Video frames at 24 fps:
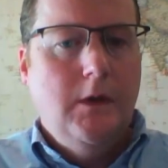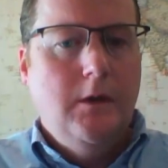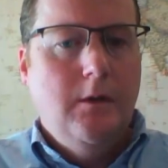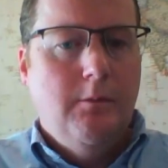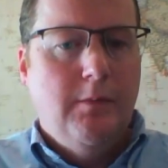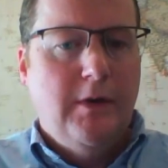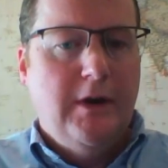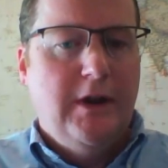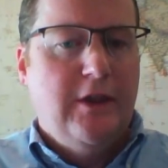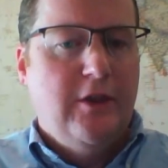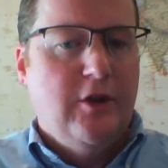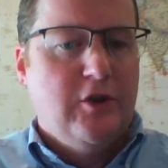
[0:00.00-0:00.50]

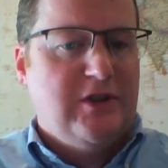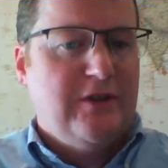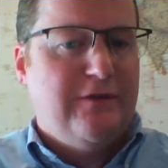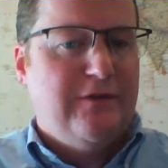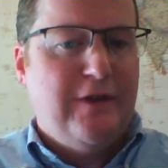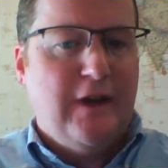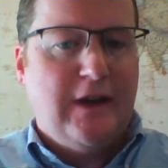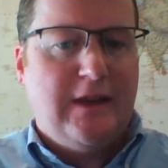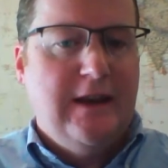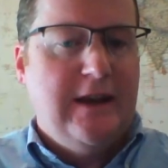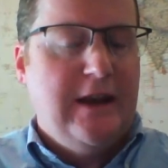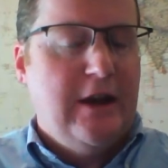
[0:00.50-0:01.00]
But in those
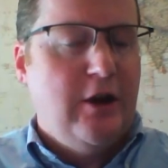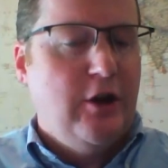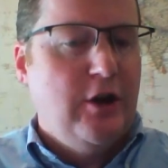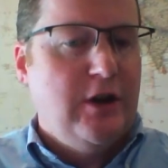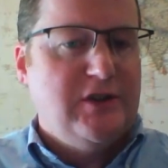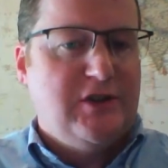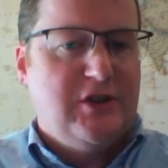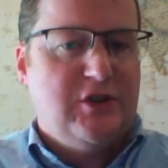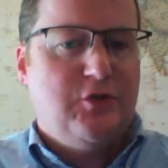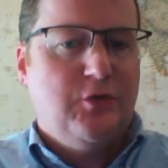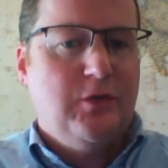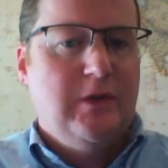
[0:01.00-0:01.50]
affected
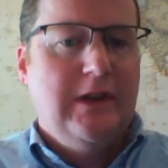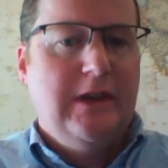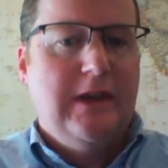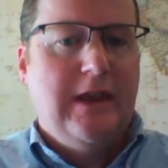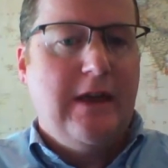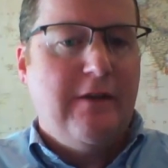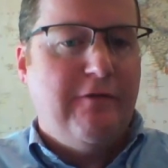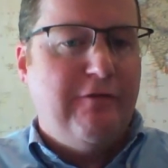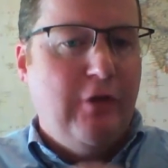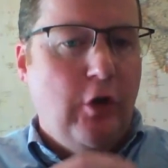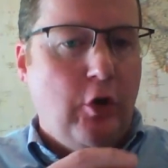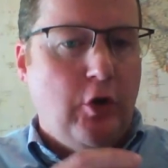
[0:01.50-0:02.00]
areas, it's really
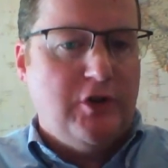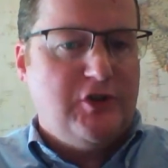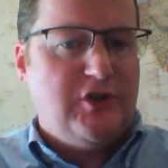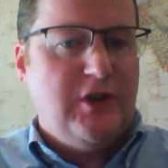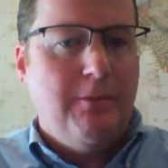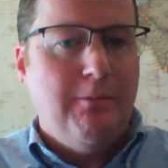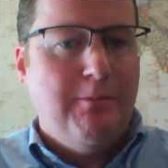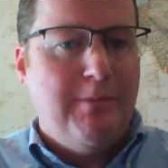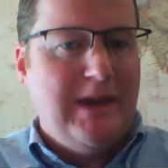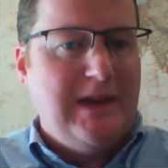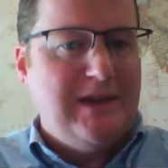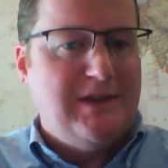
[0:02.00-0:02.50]
that focus
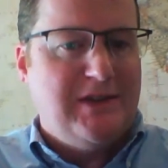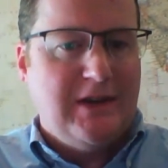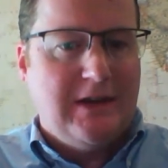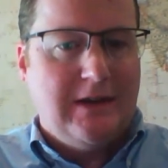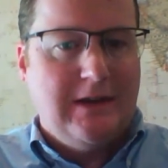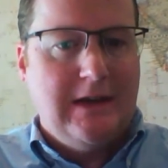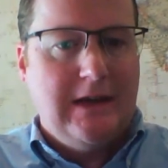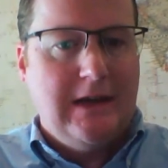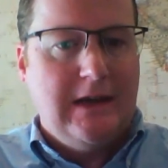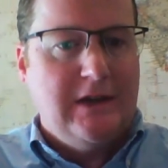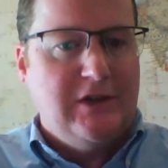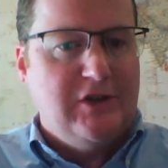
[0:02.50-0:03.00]
on basic
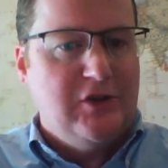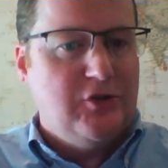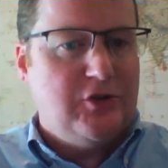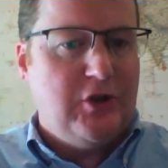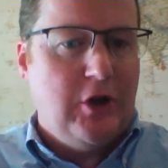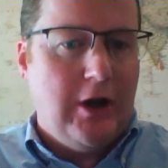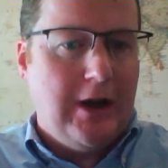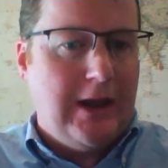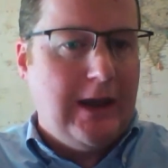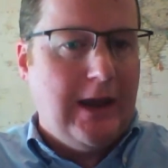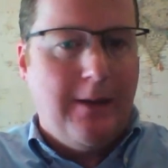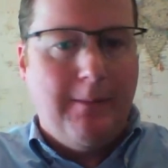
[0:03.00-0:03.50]
needs. You're
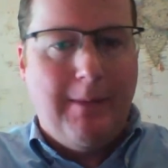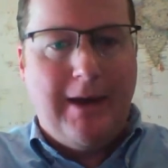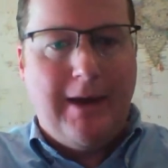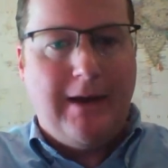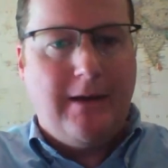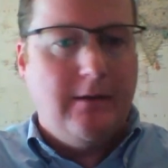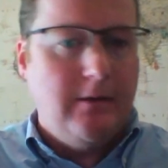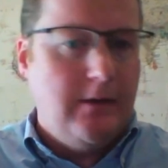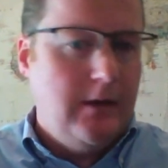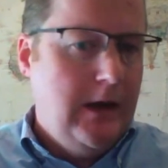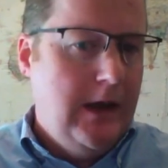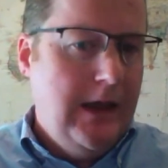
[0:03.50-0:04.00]
talking about
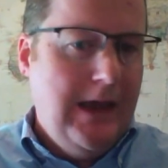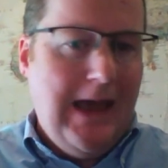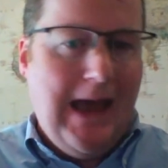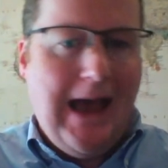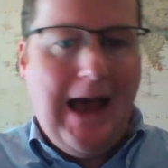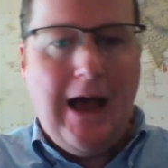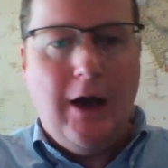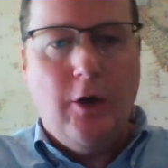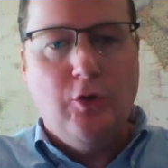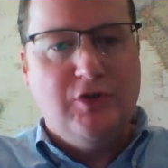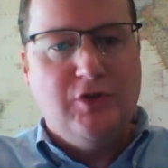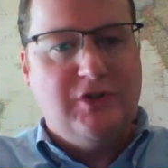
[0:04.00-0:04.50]

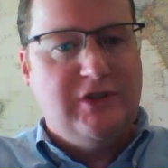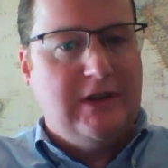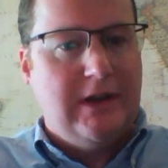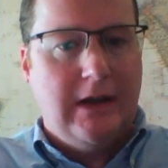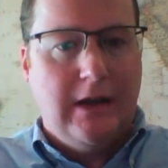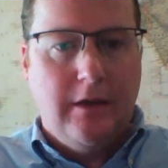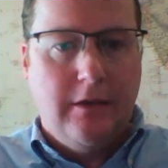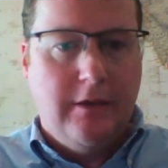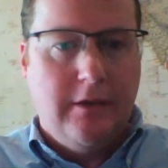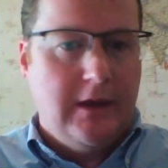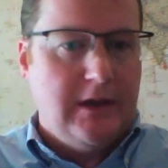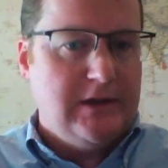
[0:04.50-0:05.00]
housing
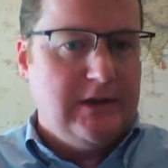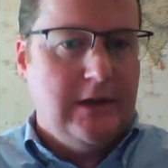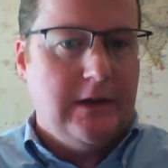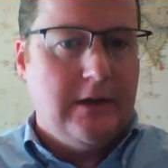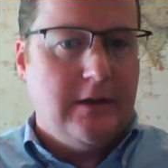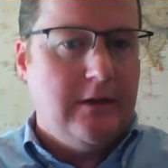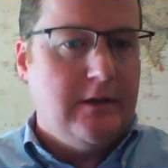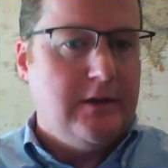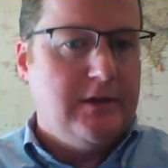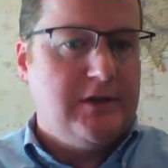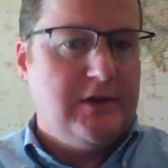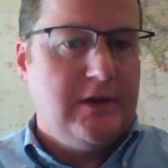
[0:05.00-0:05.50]
and things
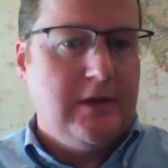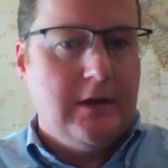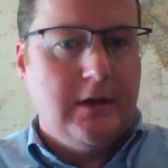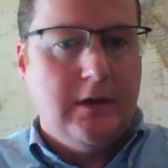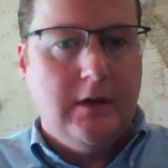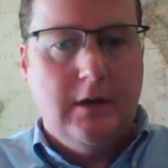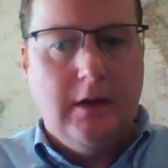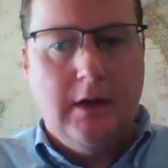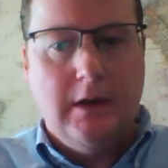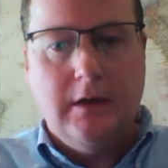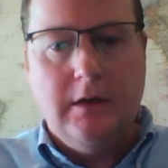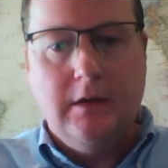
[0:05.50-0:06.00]
like this
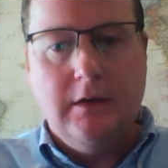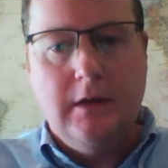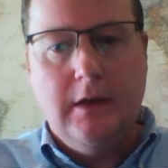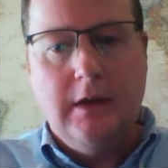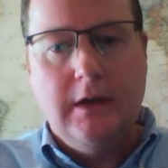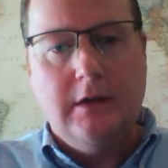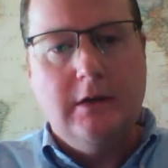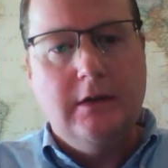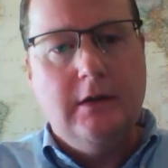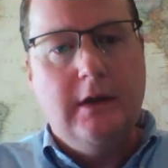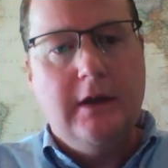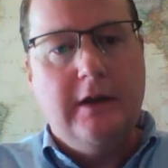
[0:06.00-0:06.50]
that
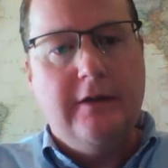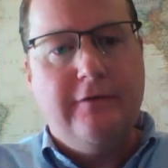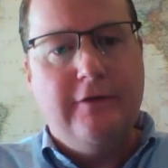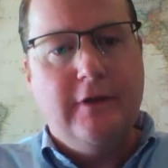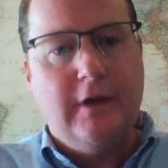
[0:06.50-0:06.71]
affect